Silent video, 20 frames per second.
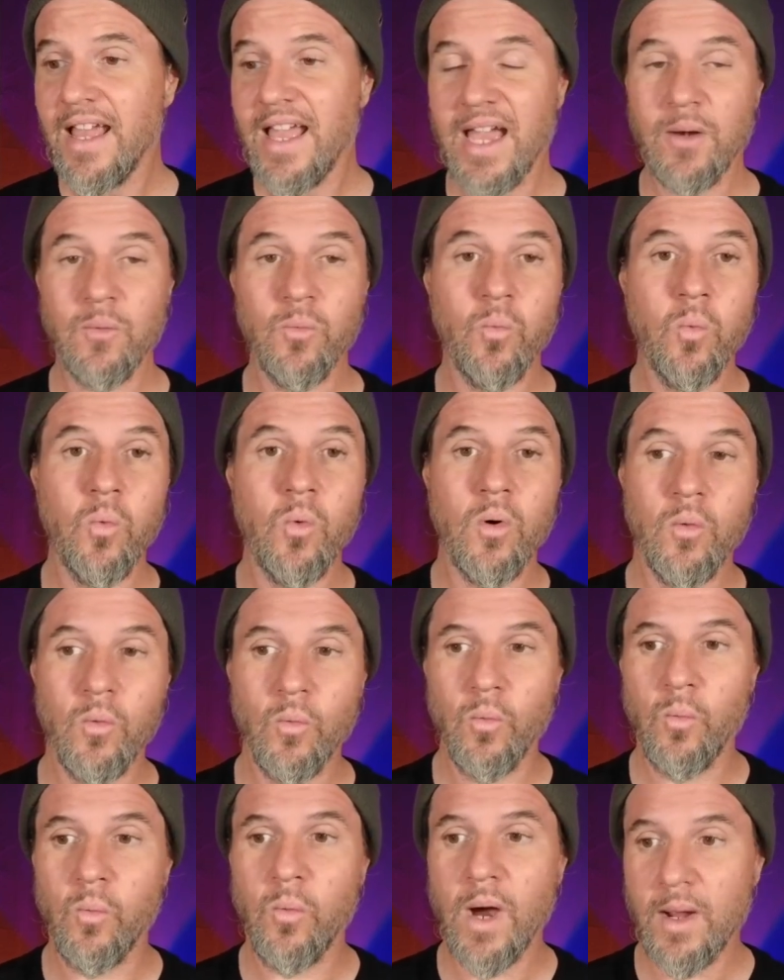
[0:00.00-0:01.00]
And
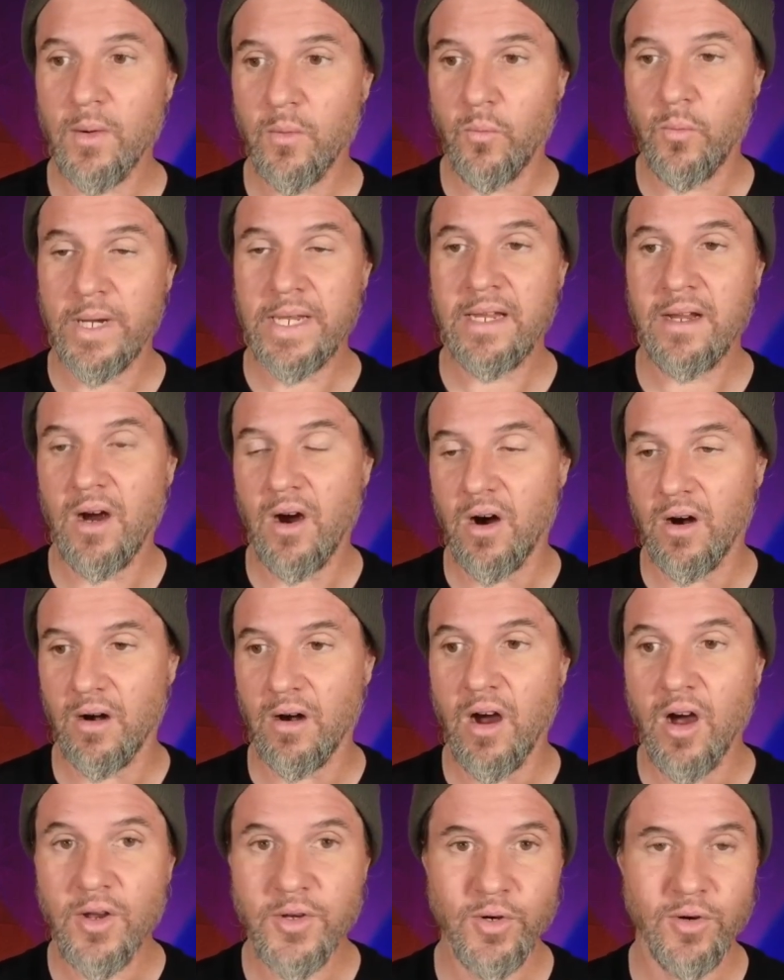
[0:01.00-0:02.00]
what we are
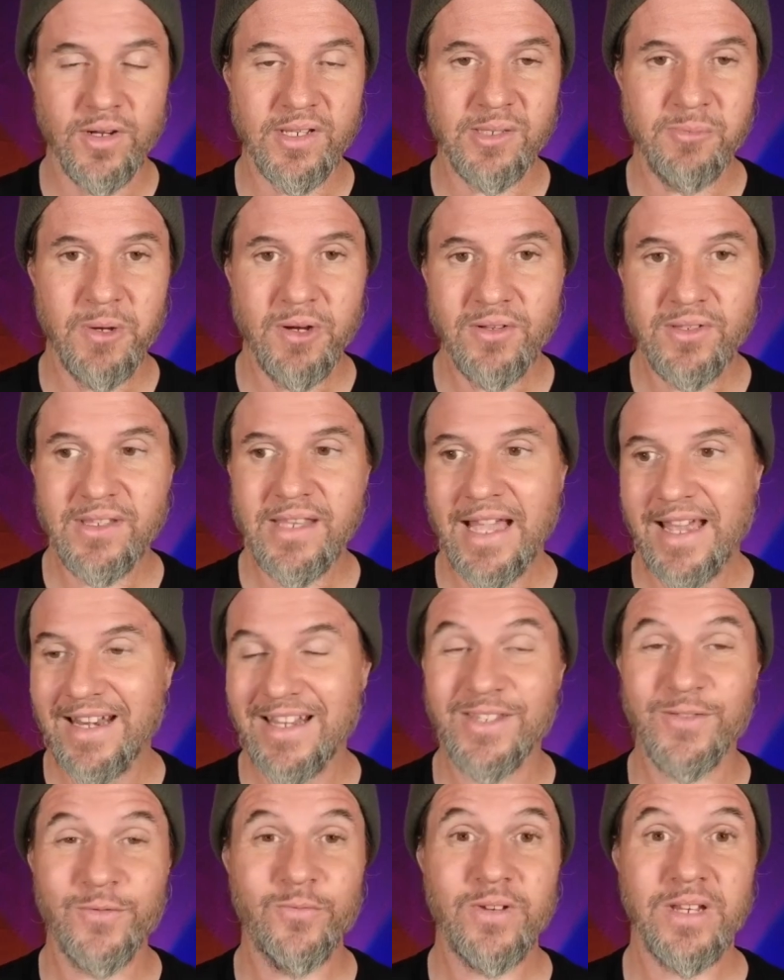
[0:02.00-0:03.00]
under experienced at
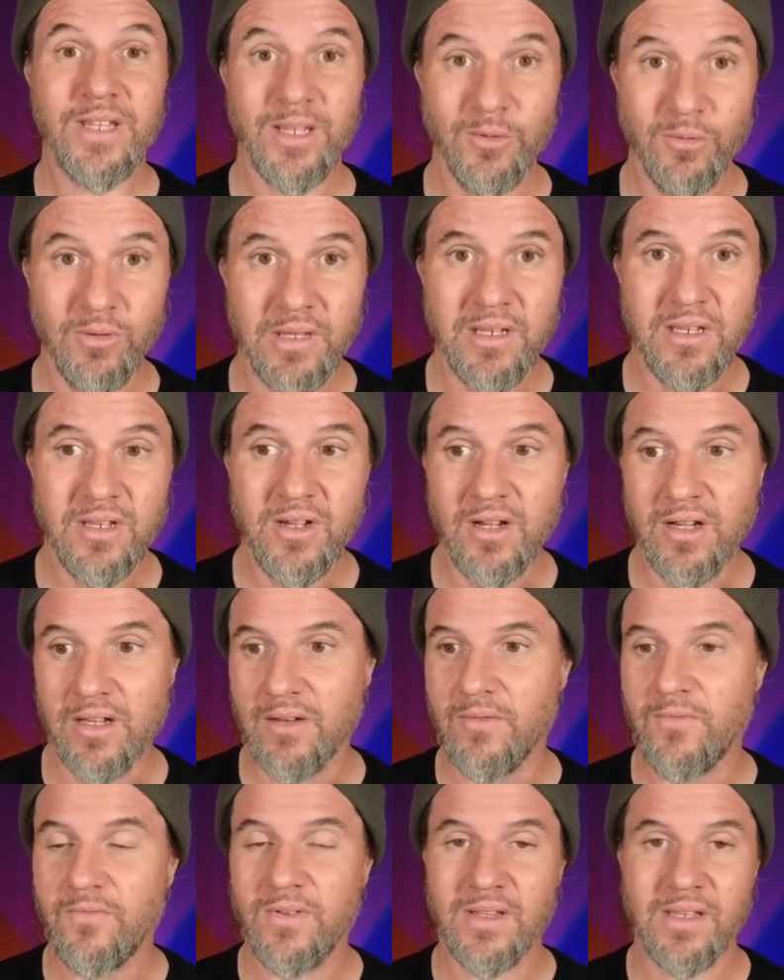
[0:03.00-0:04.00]
is feeling really
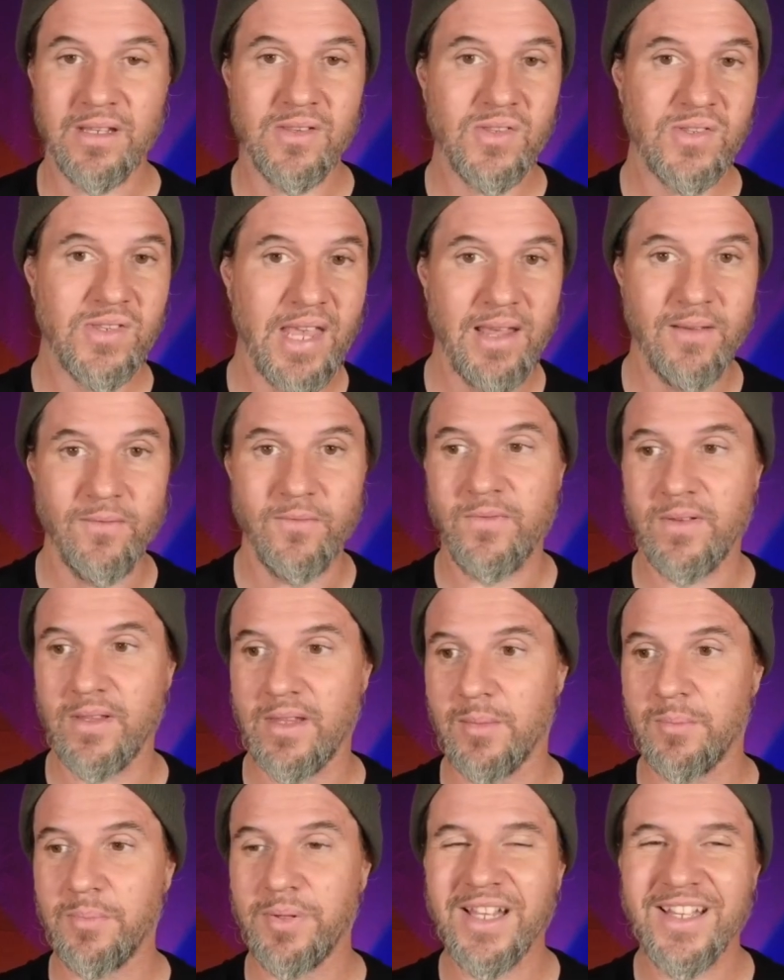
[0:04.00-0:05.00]
good, feeling safe,
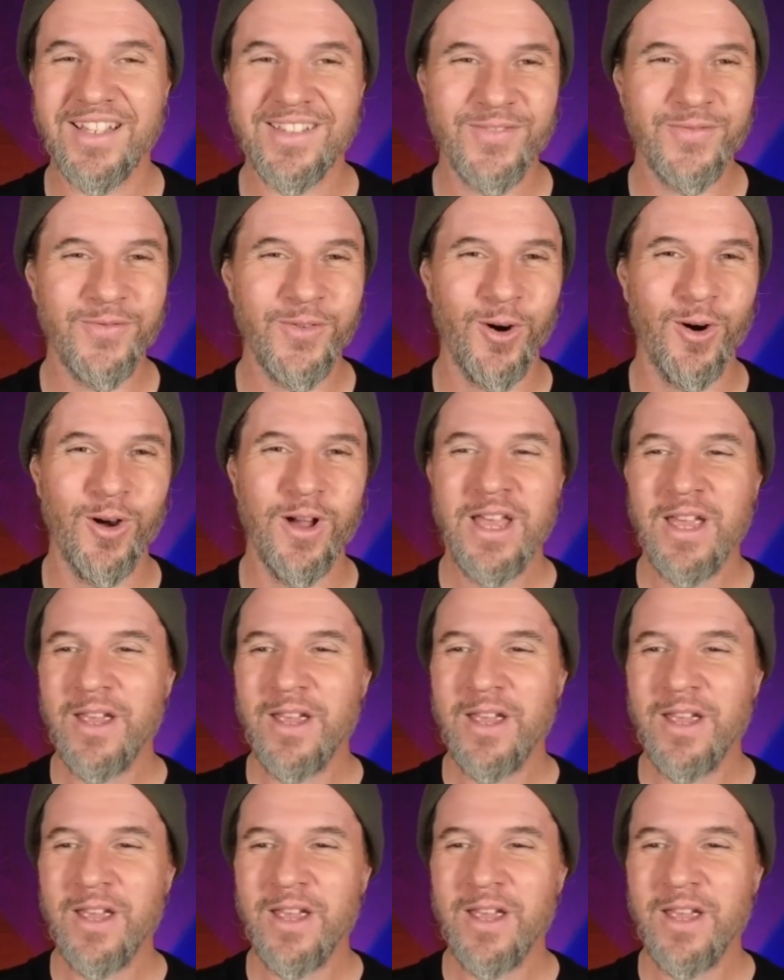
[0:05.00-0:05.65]
feeling blissful,